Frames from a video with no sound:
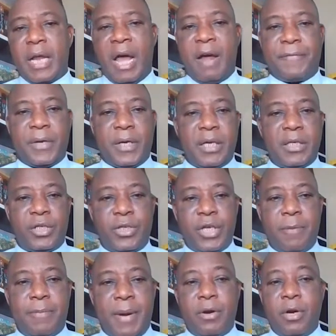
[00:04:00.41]
the Africa
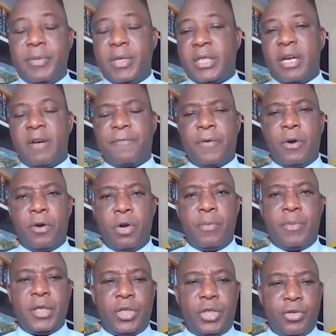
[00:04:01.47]
Trade Barometer for
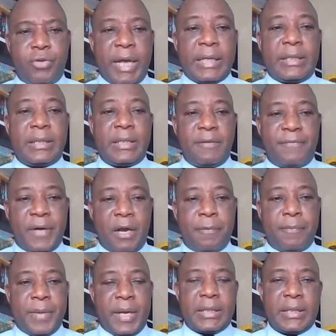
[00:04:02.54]
global trade
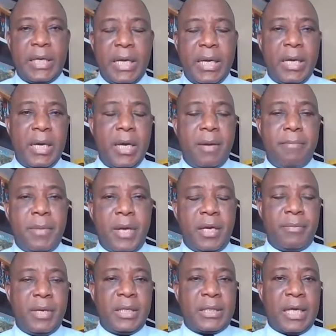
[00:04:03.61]
development. In
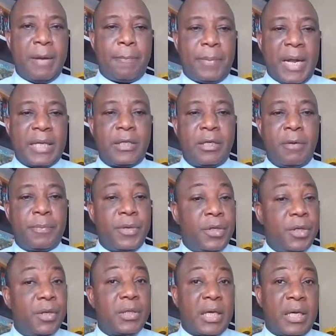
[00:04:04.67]
the meantime, Platinum
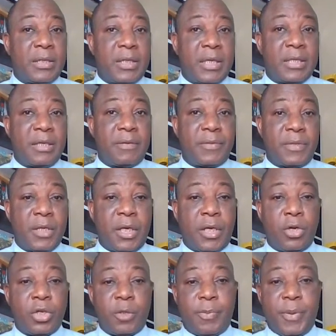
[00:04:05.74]
Producer says they've
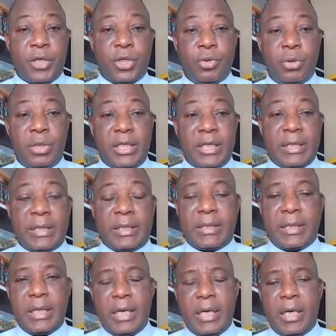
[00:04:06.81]
secured special
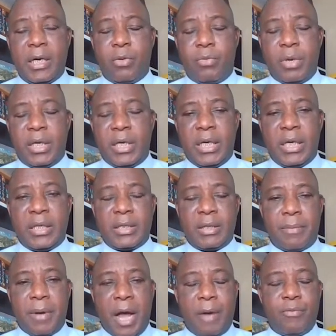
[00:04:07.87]
deals with the
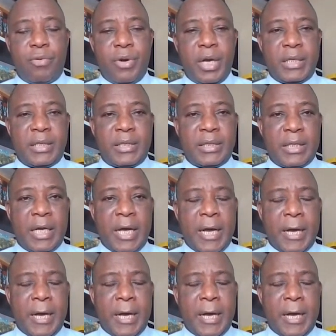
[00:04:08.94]
Zimbabwe's